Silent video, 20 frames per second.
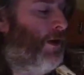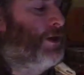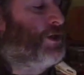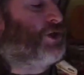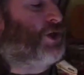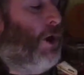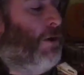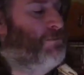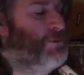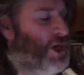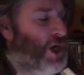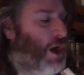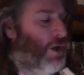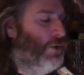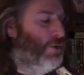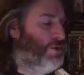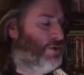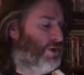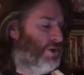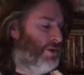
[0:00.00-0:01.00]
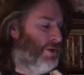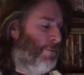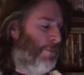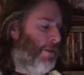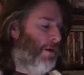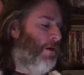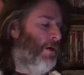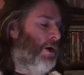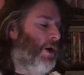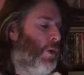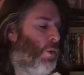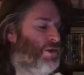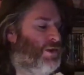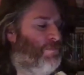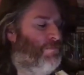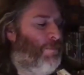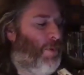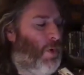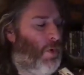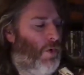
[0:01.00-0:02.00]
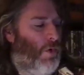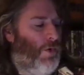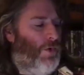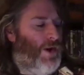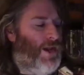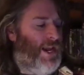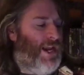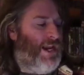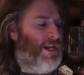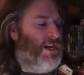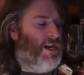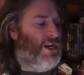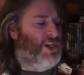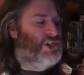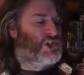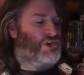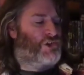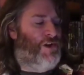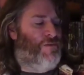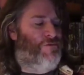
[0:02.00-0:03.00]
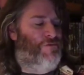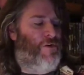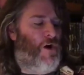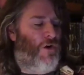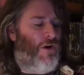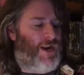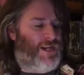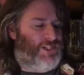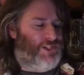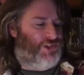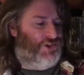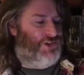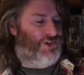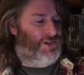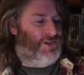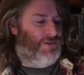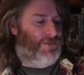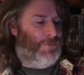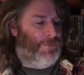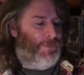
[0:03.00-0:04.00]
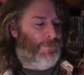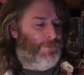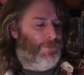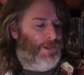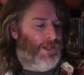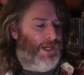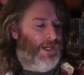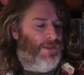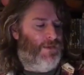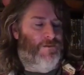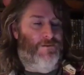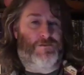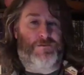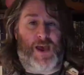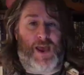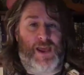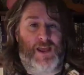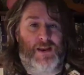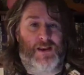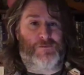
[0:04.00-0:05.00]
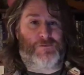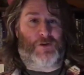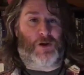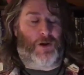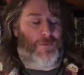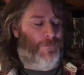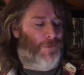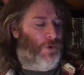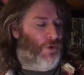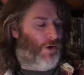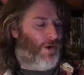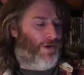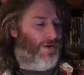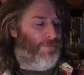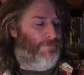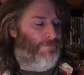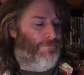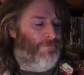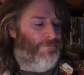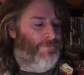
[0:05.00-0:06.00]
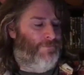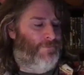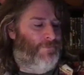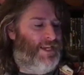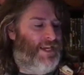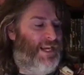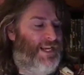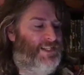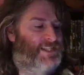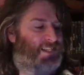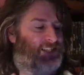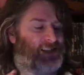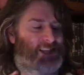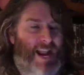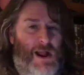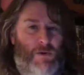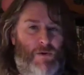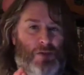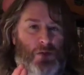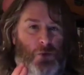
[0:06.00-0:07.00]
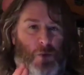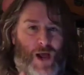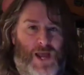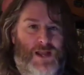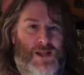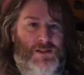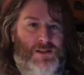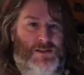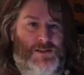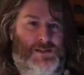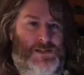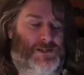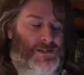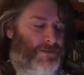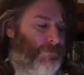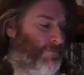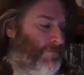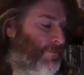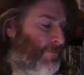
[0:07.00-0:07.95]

Tom Jones was born in Treforest in the Vale of Glamorgan in South Wales.